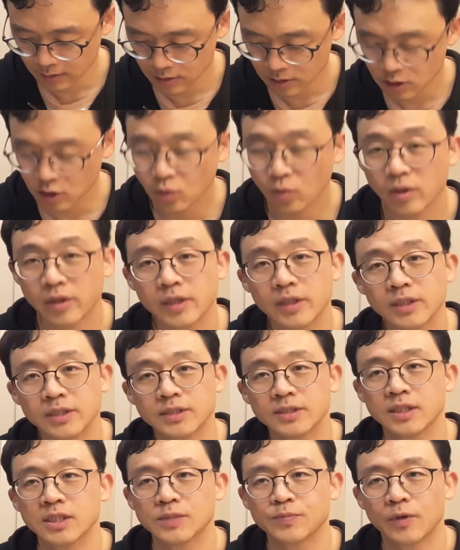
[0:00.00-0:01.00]
So what is
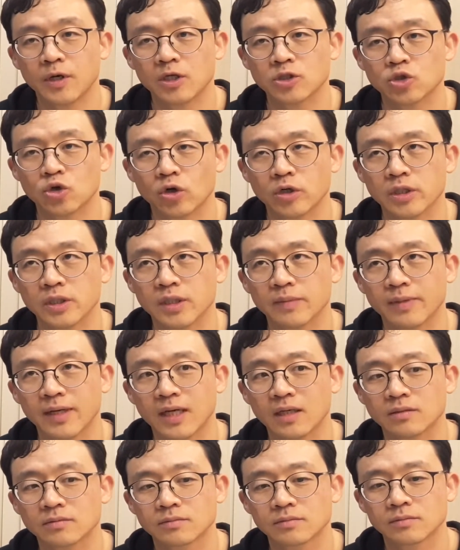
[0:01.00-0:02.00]
this part talking
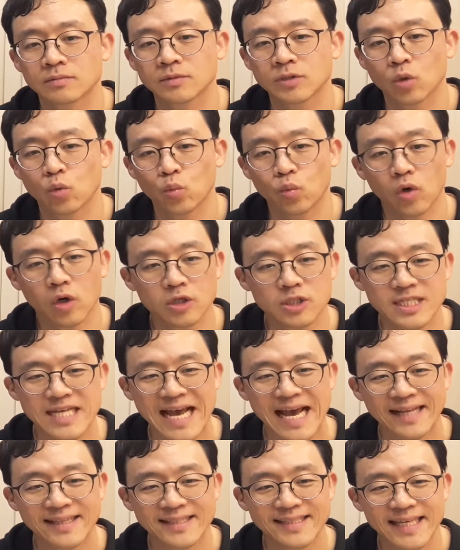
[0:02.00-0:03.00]
about? What
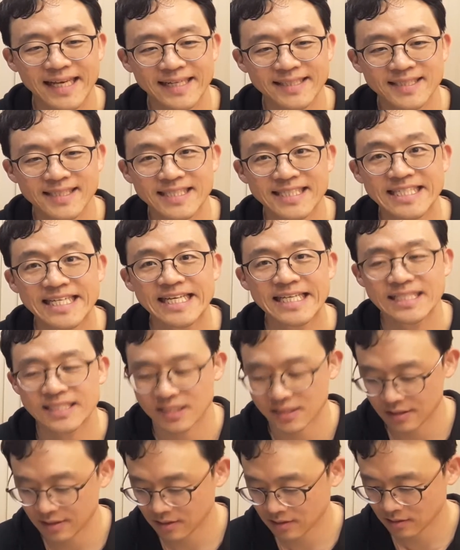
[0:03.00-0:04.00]
alligators eat?
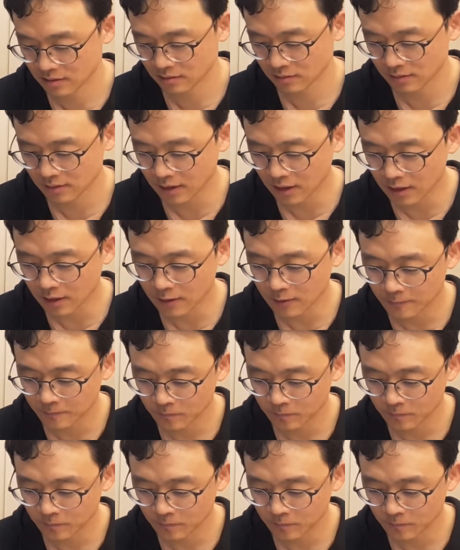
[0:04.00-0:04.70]
Okay.